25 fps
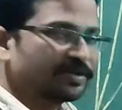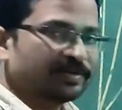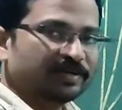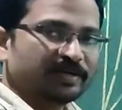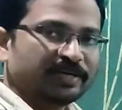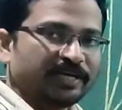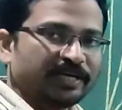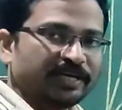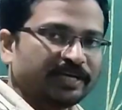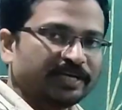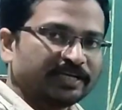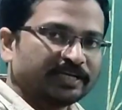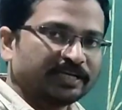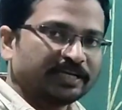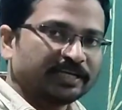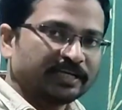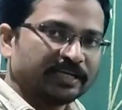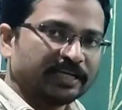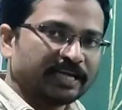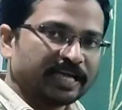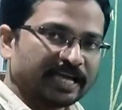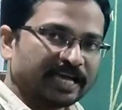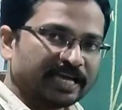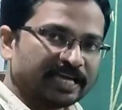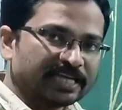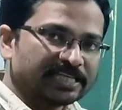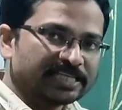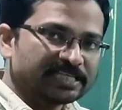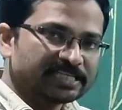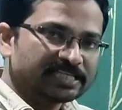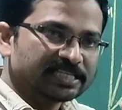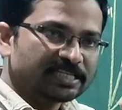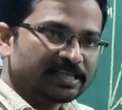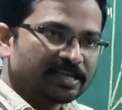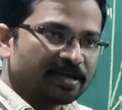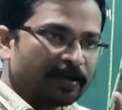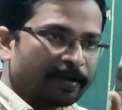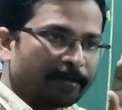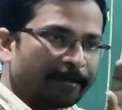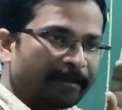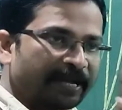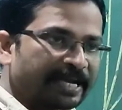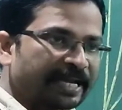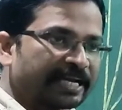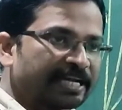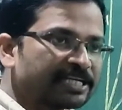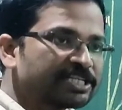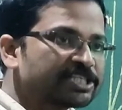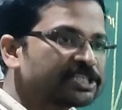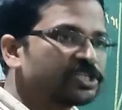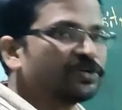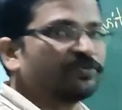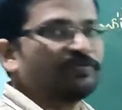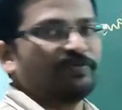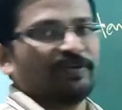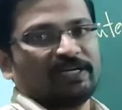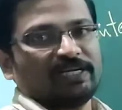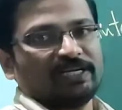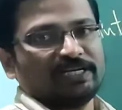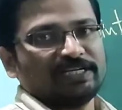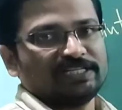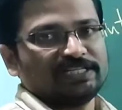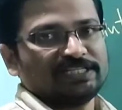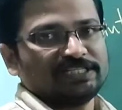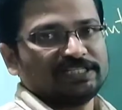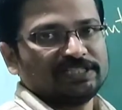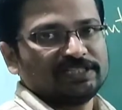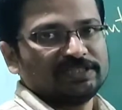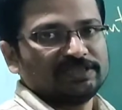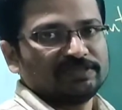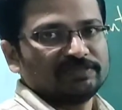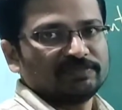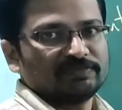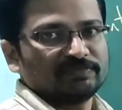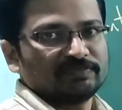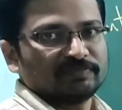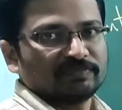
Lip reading: Okay, it has packets of energy.